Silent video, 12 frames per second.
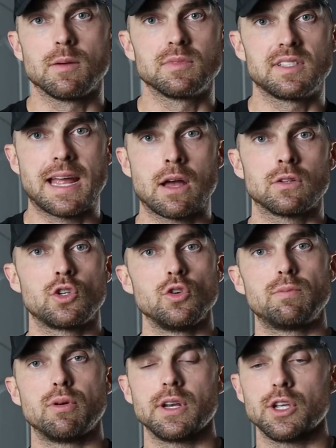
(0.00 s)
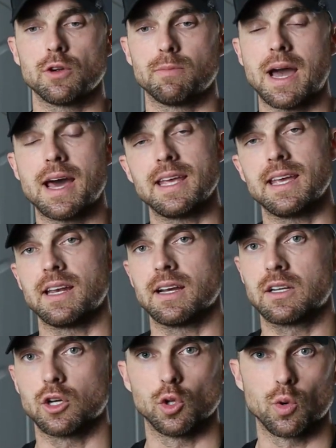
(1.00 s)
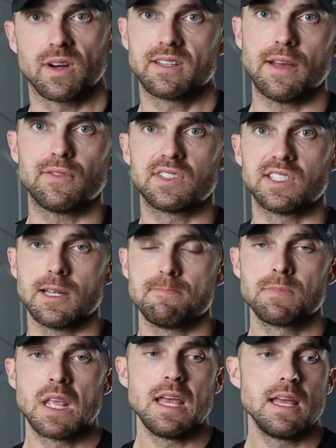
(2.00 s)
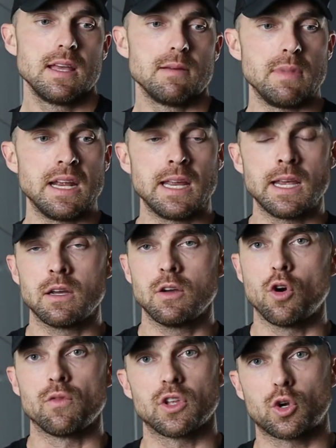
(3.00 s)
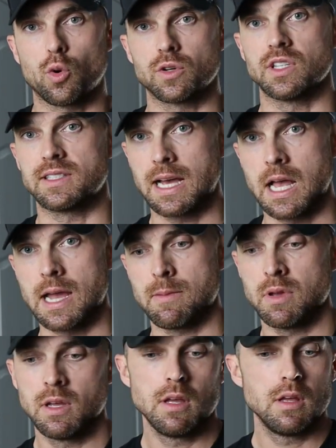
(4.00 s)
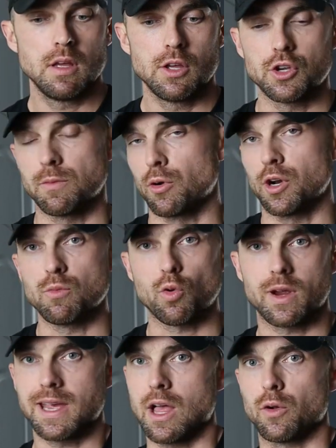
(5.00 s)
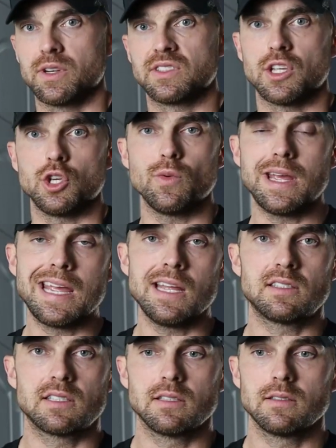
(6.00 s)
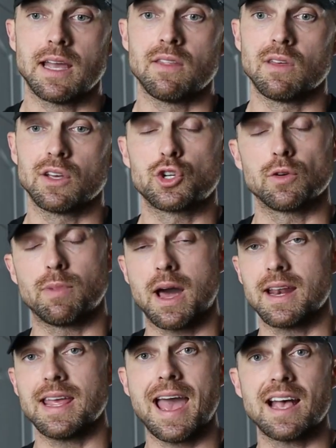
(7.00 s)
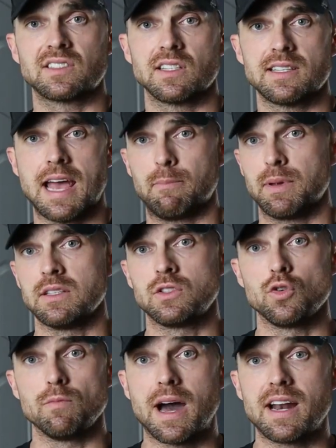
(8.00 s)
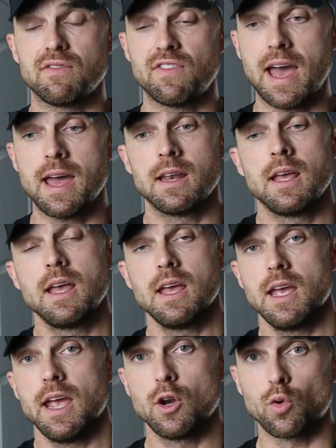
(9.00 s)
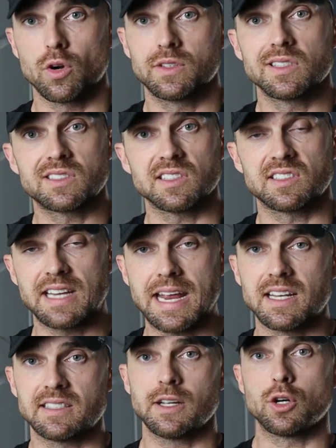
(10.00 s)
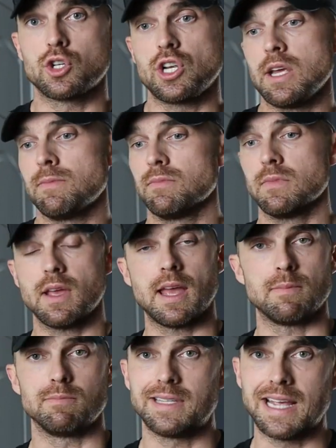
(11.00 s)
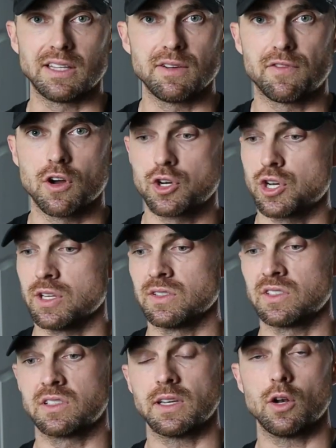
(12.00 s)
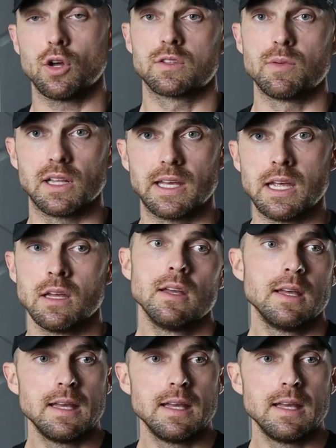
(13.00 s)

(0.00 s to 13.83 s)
comes down to putting your body in a caloric deficit, meaning over the course of time, you're burning more calories than you eat, and thus your body has to tap into body fat in order to sustain its energy and daily functions. And ultimately,